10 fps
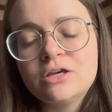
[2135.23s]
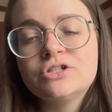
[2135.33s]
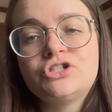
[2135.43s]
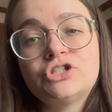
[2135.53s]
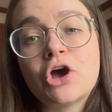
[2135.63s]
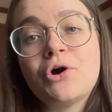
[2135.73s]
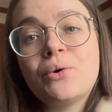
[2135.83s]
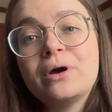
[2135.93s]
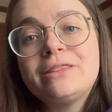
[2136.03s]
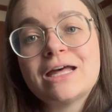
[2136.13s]

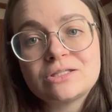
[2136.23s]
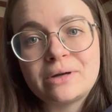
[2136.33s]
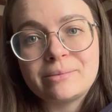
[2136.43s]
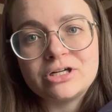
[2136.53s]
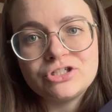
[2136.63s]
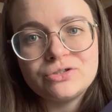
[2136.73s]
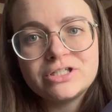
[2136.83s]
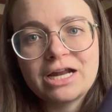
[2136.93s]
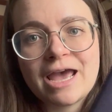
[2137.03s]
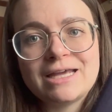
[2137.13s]
So that's what I'm gonna do
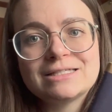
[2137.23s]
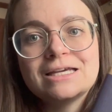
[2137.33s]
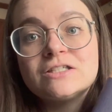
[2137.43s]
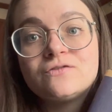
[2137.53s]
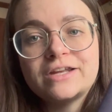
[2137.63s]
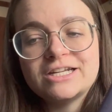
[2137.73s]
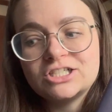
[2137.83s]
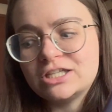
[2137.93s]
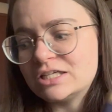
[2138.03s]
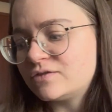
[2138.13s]
tonight, is
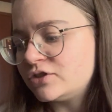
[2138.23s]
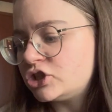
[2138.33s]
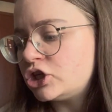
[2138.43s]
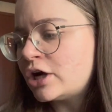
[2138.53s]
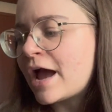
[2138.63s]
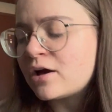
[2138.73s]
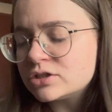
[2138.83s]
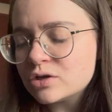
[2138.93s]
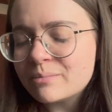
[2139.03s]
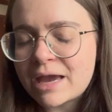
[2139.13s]
finish this for sure. I
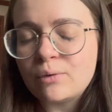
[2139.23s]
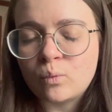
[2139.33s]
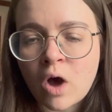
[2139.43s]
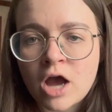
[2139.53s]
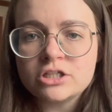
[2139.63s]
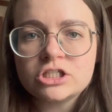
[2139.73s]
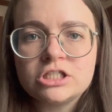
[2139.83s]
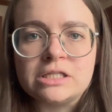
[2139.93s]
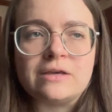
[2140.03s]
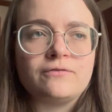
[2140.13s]
also might
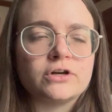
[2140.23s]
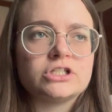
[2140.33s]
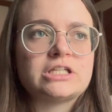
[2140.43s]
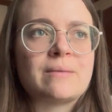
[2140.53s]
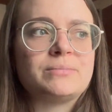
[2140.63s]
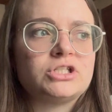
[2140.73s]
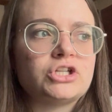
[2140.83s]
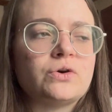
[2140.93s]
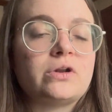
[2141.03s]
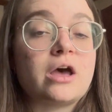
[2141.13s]
watch the first
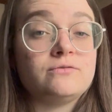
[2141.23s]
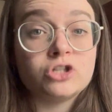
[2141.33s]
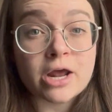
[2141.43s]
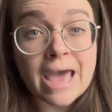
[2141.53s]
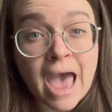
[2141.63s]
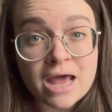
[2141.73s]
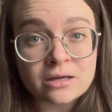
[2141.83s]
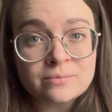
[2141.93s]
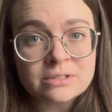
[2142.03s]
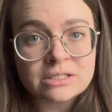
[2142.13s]
episode of John
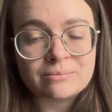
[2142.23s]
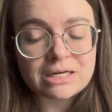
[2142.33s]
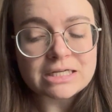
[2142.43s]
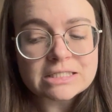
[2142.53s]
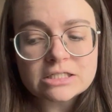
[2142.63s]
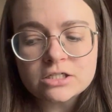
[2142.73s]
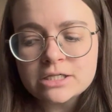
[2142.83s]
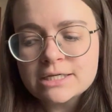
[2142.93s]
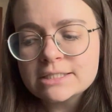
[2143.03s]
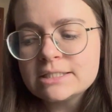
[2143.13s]
Adams, the
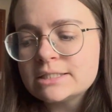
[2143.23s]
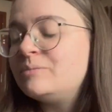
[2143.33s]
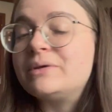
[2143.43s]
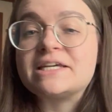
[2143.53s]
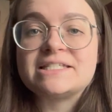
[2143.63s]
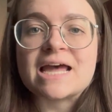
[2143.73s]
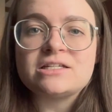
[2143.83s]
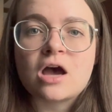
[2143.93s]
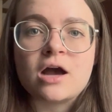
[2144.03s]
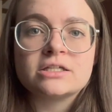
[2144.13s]
miniseries, because
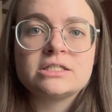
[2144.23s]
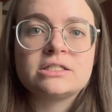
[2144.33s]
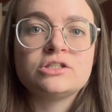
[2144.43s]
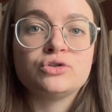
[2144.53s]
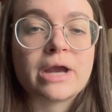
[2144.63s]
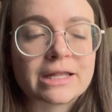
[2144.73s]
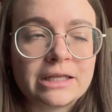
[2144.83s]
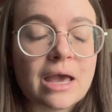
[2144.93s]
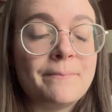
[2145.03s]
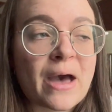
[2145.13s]
that talks
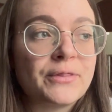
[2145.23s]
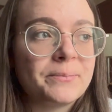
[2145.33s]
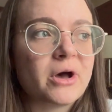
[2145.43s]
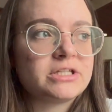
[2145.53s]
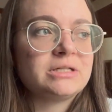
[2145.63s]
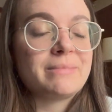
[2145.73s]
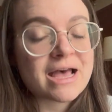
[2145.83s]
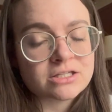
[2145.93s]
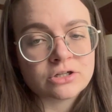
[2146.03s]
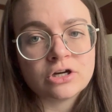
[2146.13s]
directly about the Boston
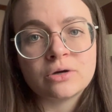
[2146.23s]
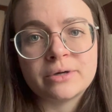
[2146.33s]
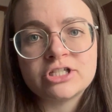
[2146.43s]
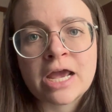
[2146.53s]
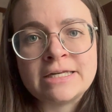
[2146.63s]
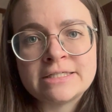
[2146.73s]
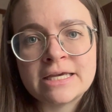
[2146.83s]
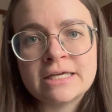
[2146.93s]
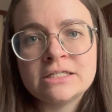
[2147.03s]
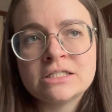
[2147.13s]
Massacre, which I
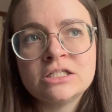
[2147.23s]
did